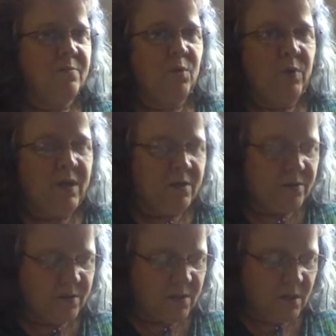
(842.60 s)
at
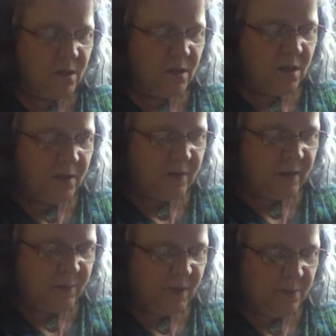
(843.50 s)
Maria's that
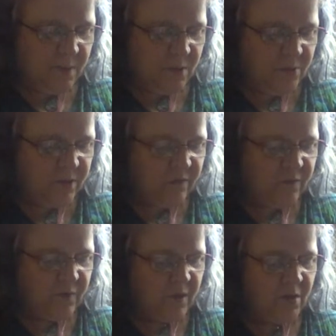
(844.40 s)
I'm going to be using
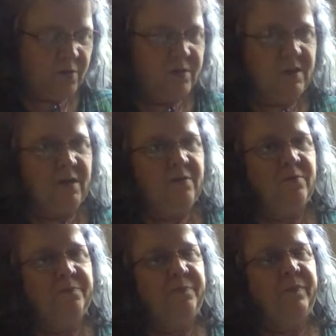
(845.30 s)
for the yard
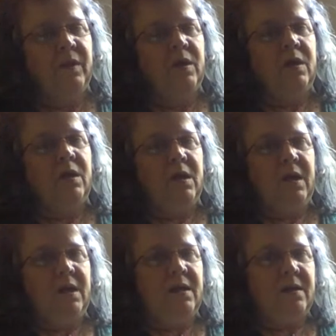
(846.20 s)
sale.
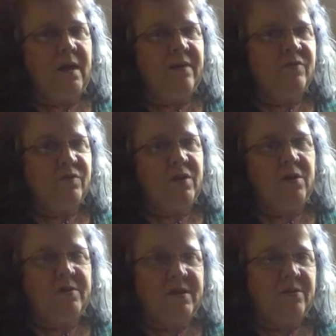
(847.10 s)
And after the
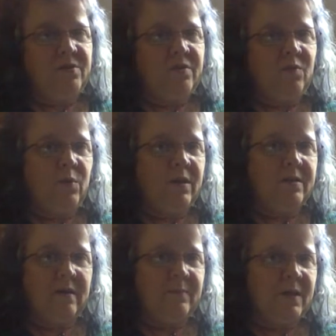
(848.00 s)
yard sale's over
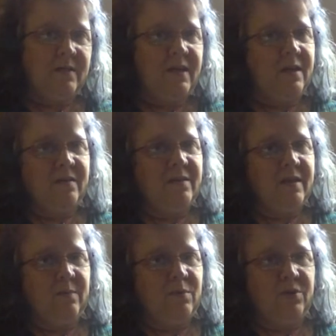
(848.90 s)
with, I'm not taking the
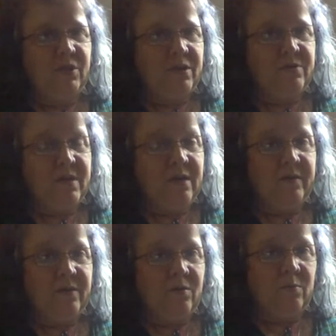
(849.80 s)
table and chairs down
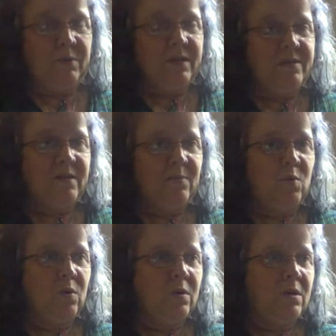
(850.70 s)
there to her place
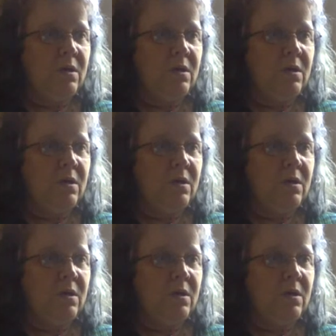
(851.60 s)
anymore